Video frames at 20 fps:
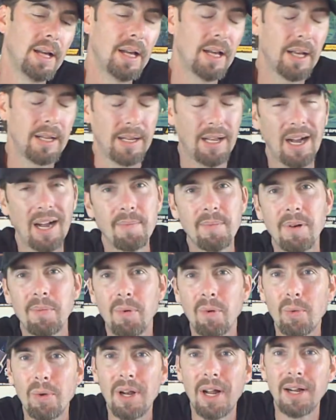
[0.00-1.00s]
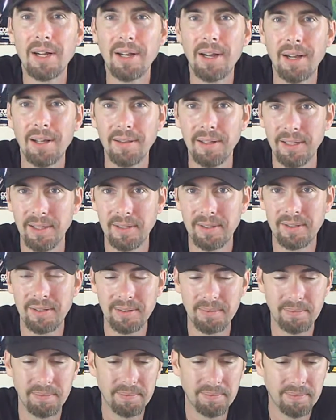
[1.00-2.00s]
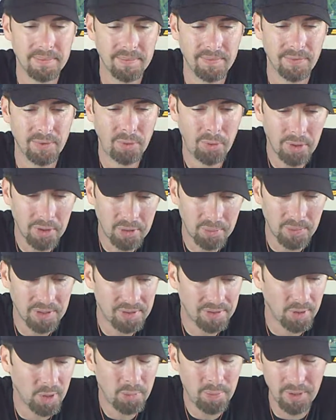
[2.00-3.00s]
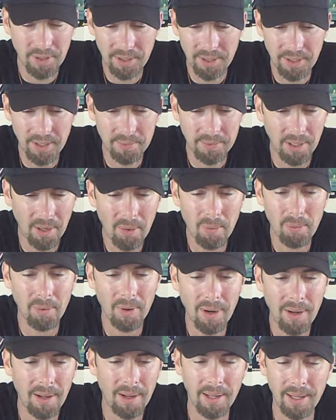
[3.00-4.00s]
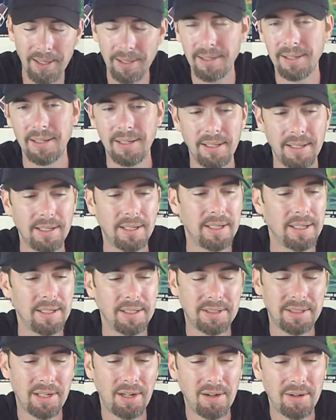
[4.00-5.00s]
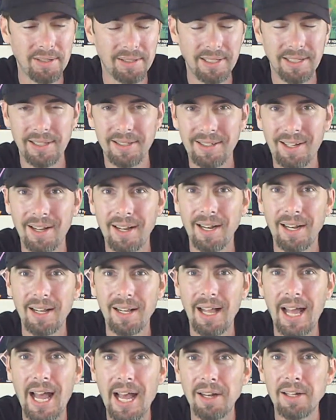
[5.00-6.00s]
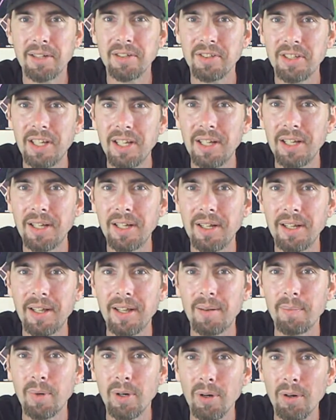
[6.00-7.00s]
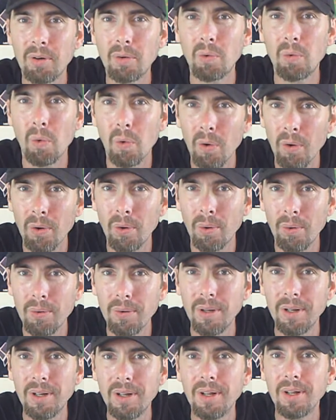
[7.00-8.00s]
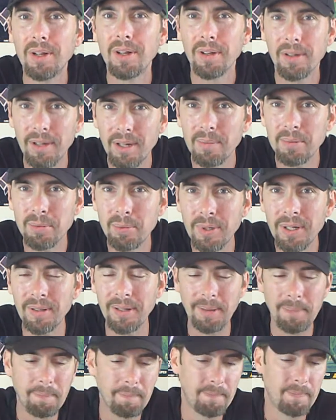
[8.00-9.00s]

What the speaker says: Now I remember when I got this for Christmas, opened it up, alright, saw it's got Alex Kidd in A Miracle World, comes with it.